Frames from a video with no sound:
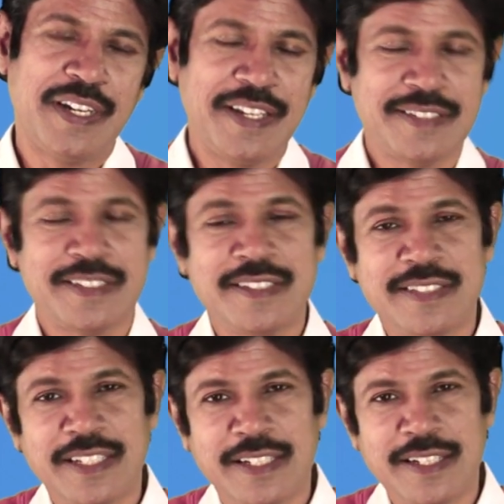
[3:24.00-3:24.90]

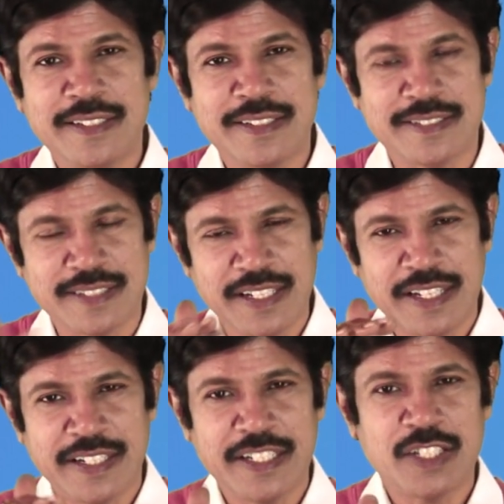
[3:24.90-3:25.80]
Distance increases,
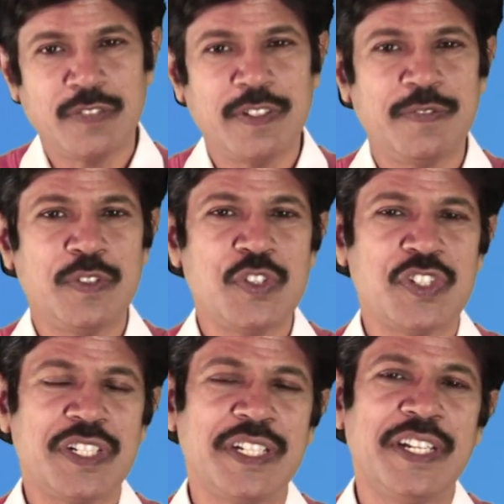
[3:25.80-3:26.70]
rate of
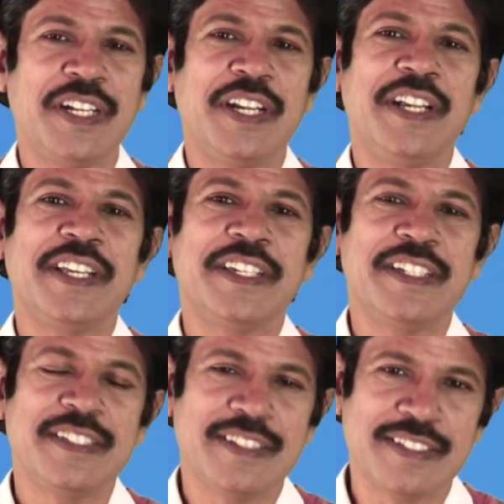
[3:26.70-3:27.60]
diffusion
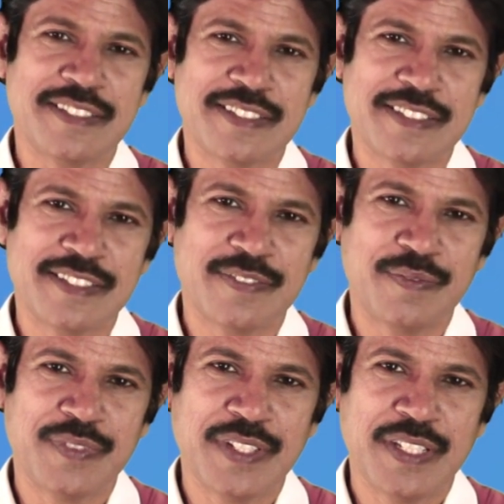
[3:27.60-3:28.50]
decreases.
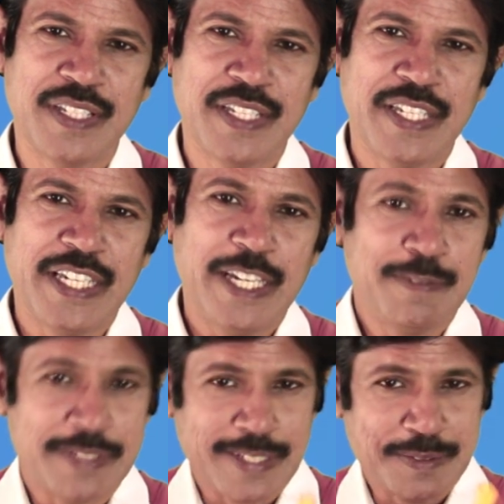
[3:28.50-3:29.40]
If
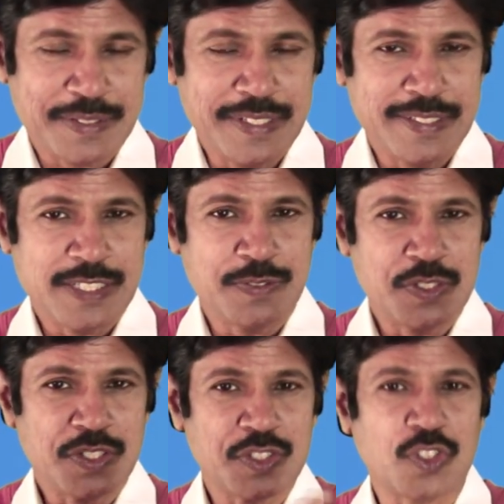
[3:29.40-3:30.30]
the substances
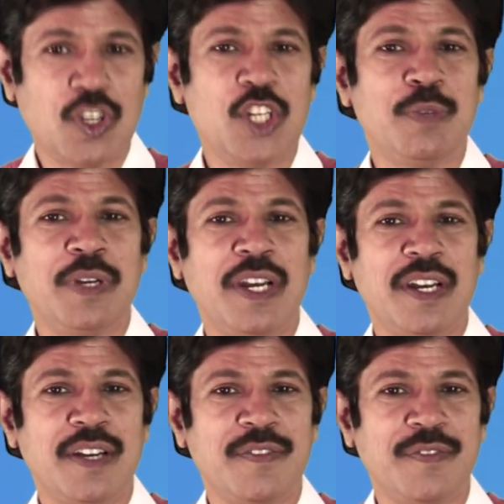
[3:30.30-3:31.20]
which are
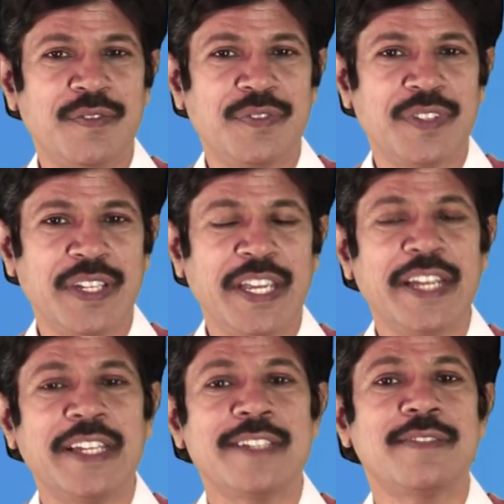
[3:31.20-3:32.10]
soluble
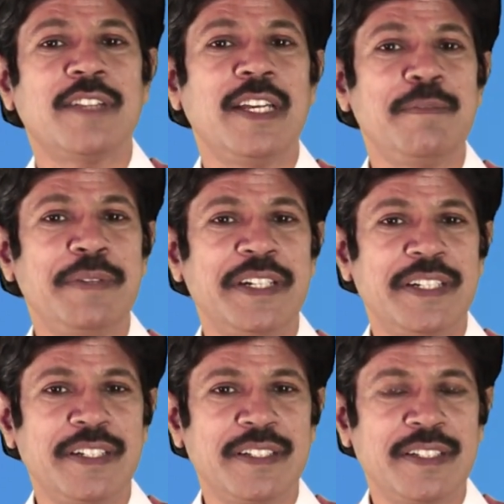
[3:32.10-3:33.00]
in case of the lipid